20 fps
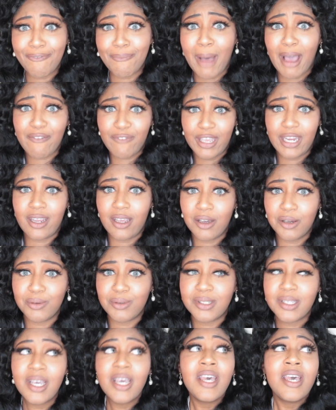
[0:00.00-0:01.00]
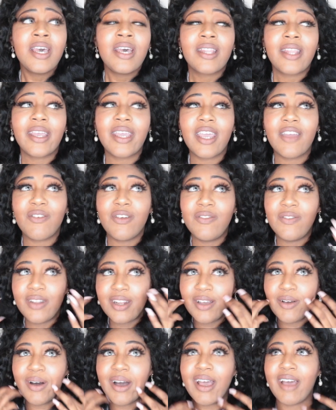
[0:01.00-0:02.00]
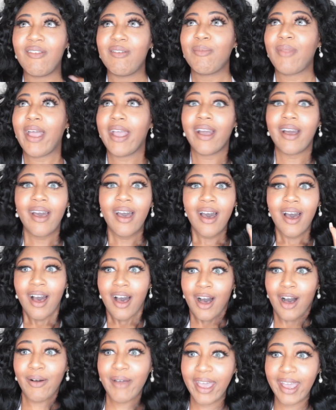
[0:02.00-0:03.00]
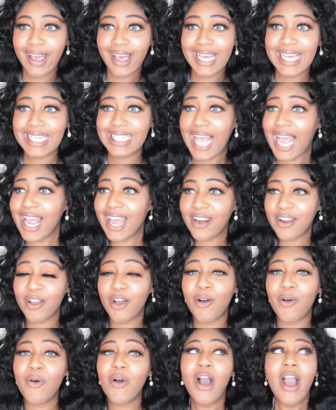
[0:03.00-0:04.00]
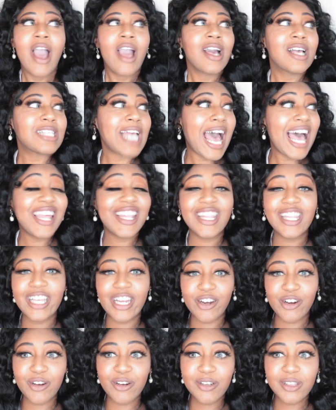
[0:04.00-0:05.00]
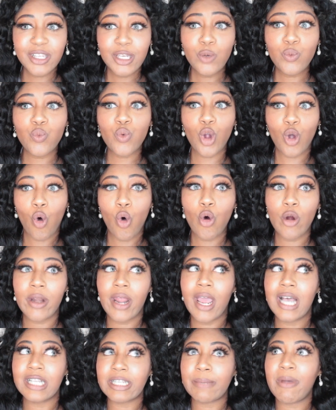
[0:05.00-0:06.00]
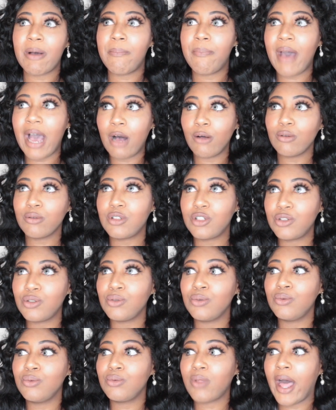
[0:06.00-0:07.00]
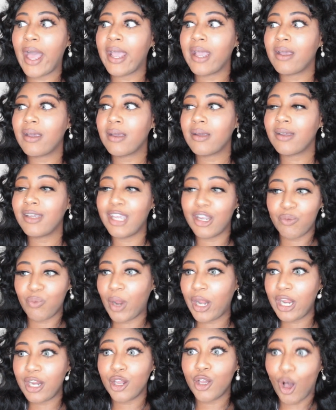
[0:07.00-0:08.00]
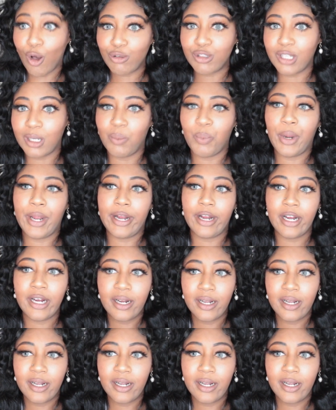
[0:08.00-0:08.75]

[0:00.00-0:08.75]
of my videos. Like every video I have, I'm like, okay guys, I gotta go, because I literally record as I'm about to like get ready to go somewhere.